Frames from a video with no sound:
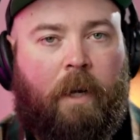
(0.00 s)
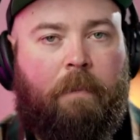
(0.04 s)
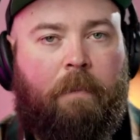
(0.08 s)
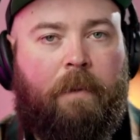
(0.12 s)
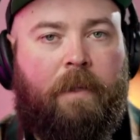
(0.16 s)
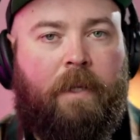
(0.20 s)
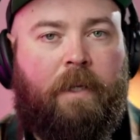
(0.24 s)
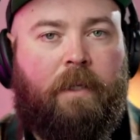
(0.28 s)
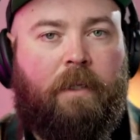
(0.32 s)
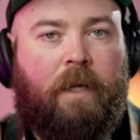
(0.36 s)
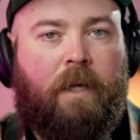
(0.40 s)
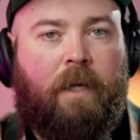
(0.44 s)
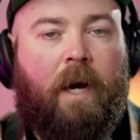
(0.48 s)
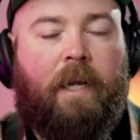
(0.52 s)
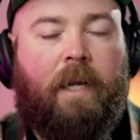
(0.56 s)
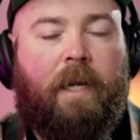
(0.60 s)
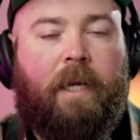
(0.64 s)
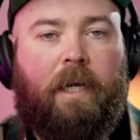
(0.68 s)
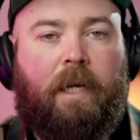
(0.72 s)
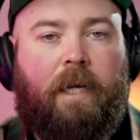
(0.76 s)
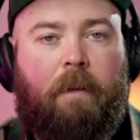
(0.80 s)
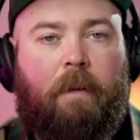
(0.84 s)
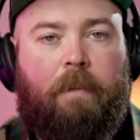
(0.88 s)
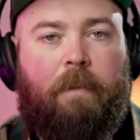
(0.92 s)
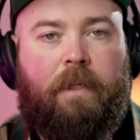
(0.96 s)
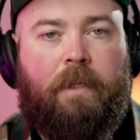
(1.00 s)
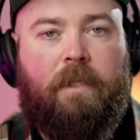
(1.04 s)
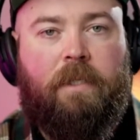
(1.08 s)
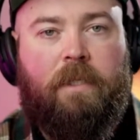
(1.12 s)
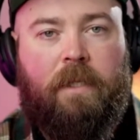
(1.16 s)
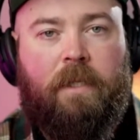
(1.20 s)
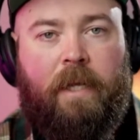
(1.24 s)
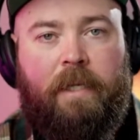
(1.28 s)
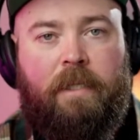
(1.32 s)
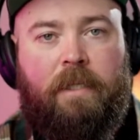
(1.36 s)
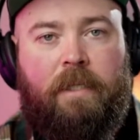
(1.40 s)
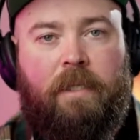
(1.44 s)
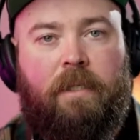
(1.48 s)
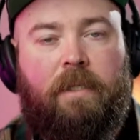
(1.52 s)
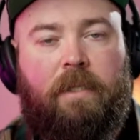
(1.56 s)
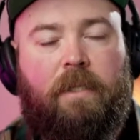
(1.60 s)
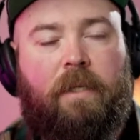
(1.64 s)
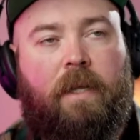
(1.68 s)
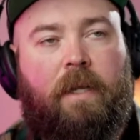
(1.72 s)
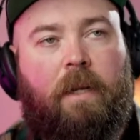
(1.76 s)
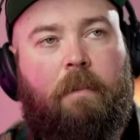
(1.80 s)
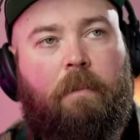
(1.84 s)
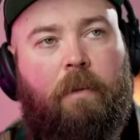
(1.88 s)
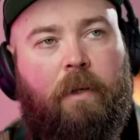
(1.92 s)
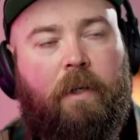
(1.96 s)
and then cutting it up into slices and
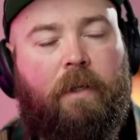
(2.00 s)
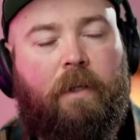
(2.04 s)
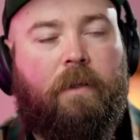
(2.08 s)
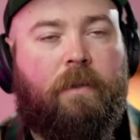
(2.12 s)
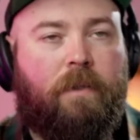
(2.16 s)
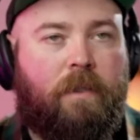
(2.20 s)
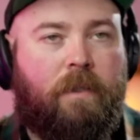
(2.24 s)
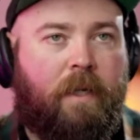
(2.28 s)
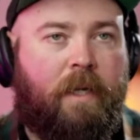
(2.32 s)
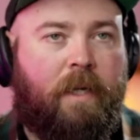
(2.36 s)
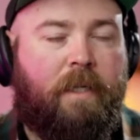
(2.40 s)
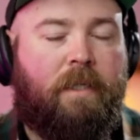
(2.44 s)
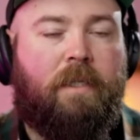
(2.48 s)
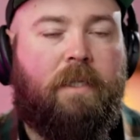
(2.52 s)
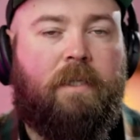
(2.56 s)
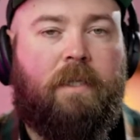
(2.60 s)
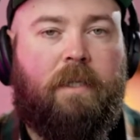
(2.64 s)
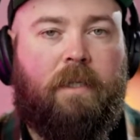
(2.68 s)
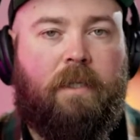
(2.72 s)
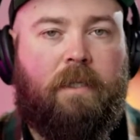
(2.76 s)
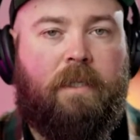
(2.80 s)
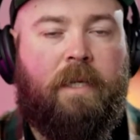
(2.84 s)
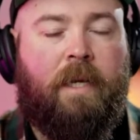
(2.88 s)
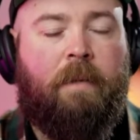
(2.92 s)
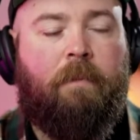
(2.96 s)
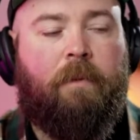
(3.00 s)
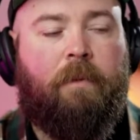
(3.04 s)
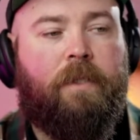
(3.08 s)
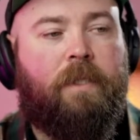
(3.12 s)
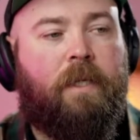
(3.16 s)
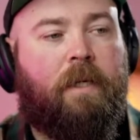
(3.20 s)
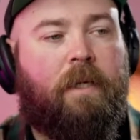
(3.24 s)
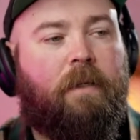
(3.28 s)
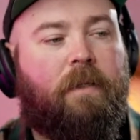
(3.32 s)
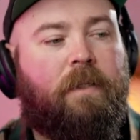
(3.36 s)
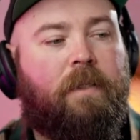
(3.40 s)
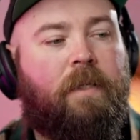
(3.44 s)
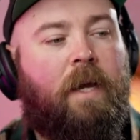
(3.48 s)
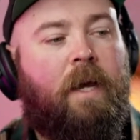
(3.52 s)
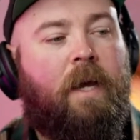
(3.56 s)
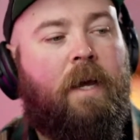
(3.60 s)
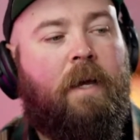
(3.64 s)
then putting those slices into table cells